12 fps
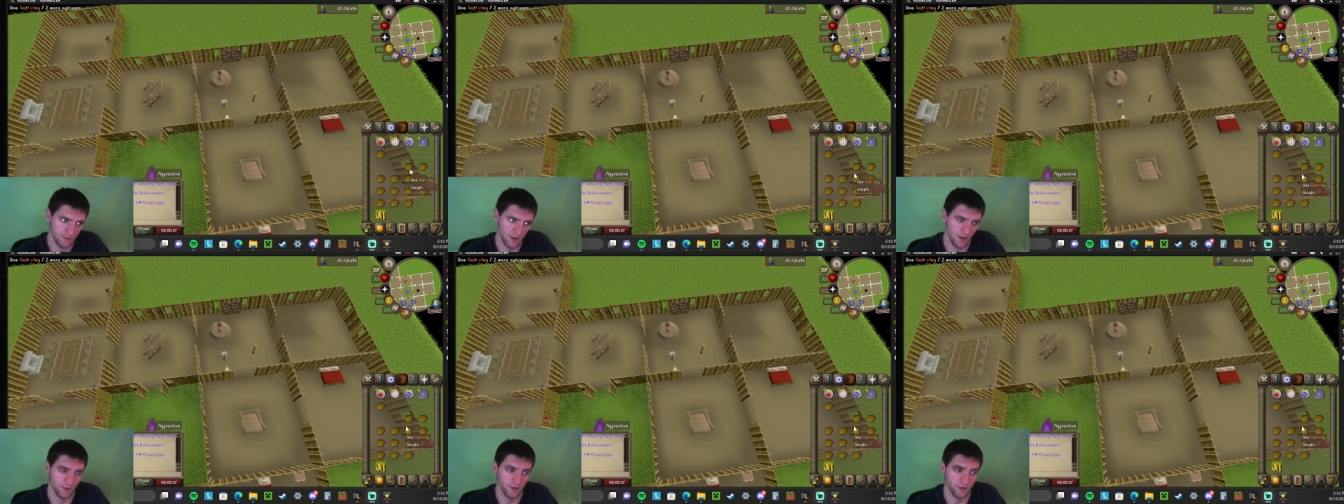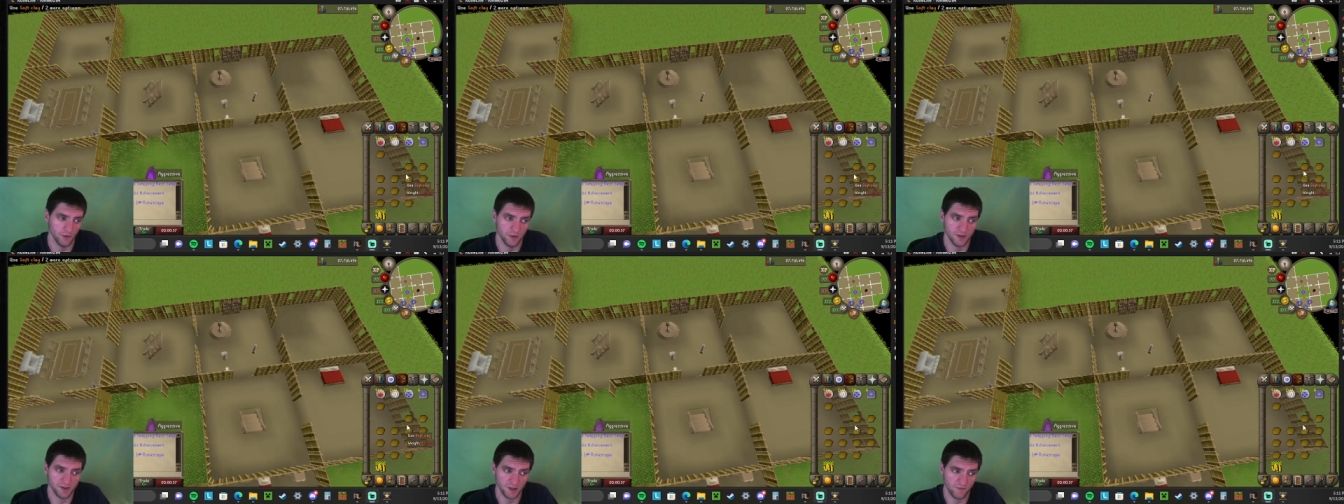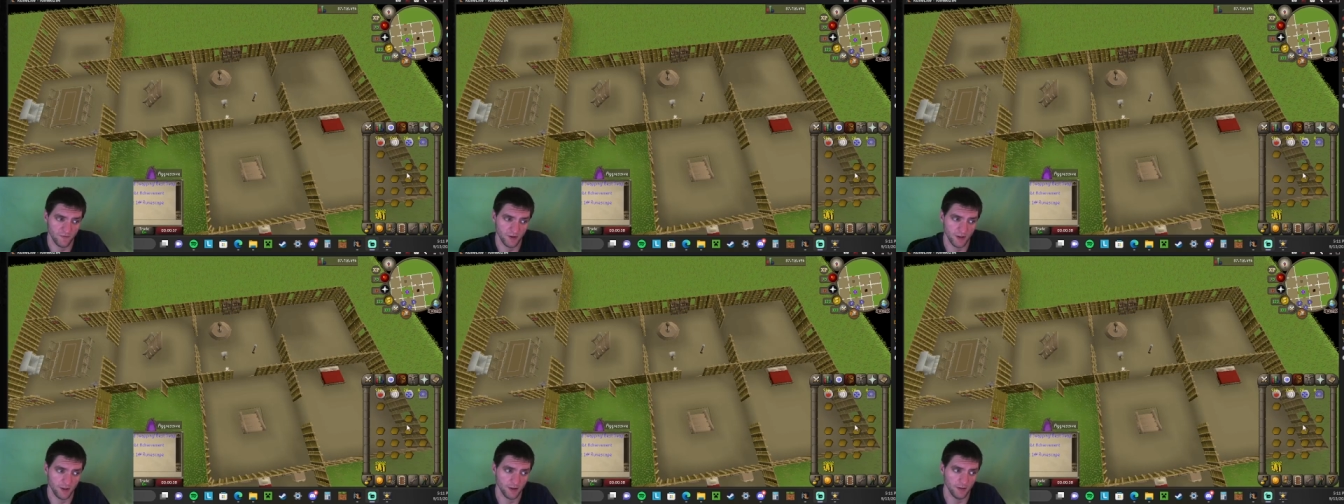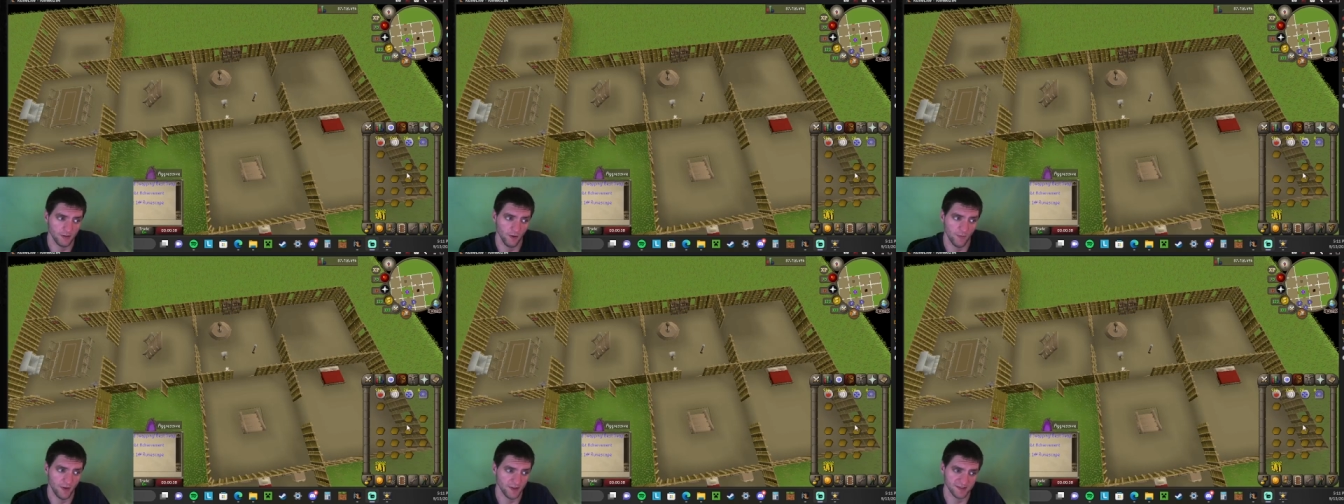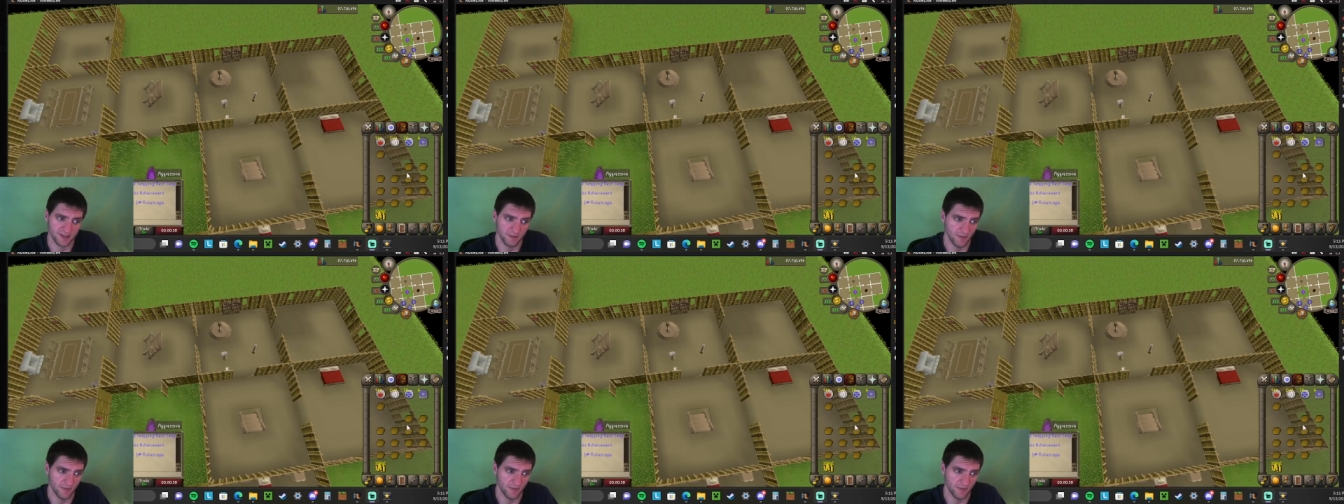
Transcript: And when you do the soft clay, don't make the same